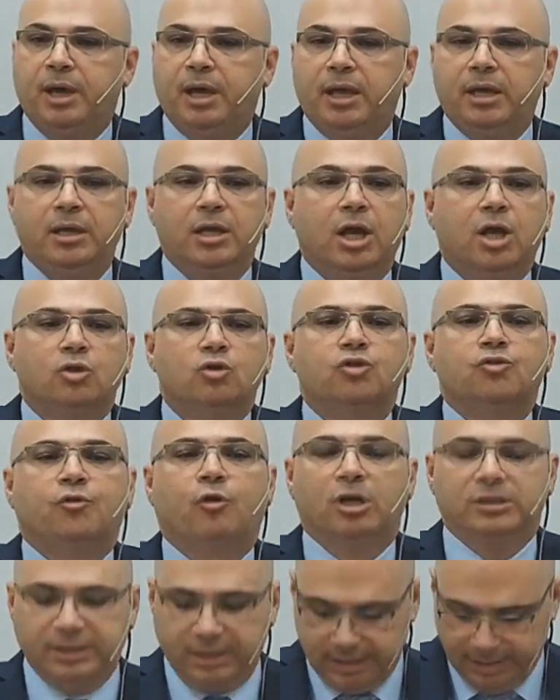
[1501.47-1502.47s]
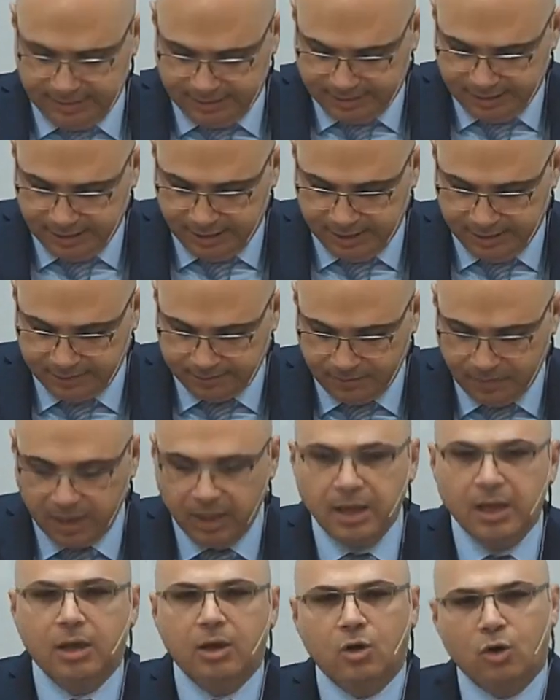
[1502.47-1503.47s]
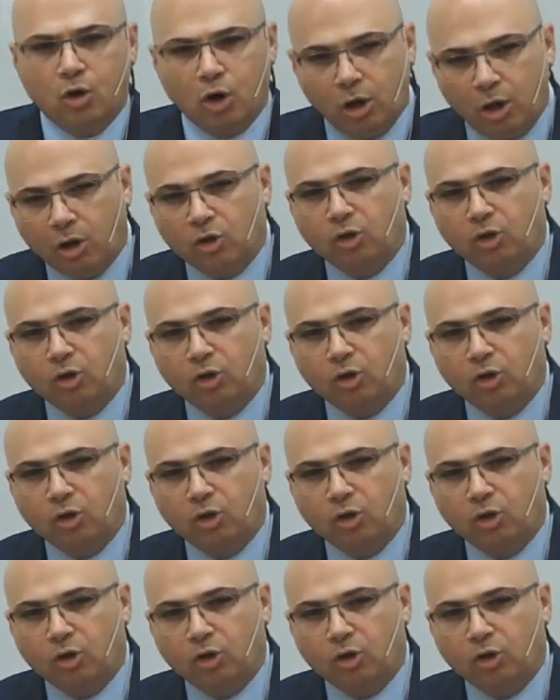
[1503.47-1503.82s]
may do good things for us